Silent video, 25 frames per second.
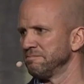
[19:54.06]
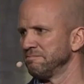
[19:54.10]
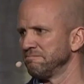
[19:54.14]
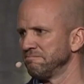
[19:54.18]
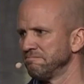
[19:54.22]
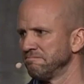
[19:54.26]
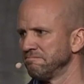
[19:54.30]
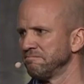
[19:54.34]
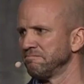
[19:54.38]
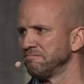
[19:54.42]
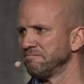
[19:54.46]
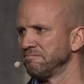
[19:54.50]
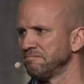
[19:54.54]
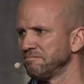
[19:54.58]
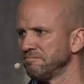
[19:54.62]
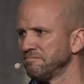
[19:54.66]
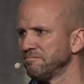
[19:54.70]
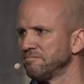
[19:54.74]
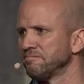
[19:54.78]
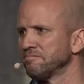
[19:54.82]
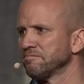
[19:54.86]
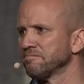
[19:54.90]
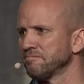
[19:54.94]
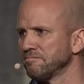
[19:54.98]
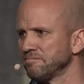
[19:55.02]

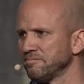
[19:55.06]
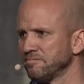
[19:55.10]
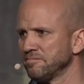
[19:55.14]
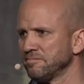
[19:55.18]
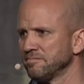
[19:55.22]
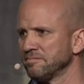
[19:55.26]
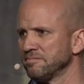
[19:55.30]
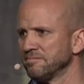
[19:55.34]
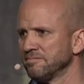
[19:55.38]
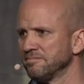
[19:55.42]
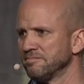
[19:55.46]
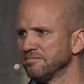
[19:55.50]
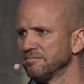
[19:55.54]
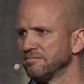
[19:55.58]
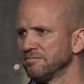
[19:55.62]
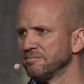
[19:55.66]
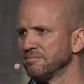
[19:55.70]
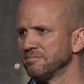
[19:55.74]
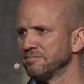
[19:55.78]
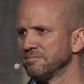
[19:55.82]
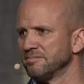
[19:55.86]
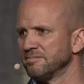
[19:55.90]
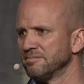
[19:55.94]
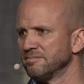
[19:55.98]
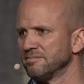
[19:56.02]

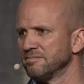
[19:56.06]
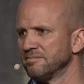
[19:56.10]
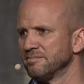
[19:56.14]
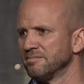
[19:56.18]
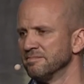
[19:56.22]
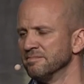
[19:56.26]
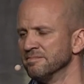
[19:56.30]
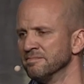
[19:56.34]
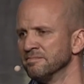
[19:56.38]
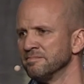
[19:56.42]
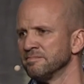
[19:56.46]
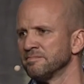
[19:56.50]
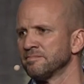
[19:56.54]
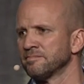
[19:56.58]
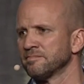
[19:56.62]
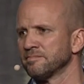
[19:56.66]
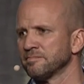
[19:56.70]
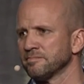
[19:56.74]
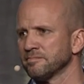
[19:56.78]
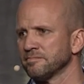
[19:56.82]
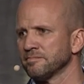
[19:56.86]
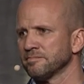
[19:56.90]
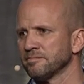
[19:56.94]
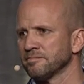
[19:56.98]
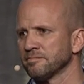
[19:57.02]

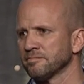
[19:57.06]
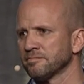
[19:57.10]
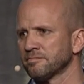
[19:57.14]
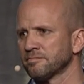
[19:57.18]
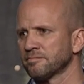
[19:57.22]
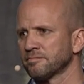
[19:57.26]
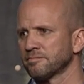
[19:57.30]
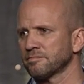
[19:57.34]
Nobody speaks.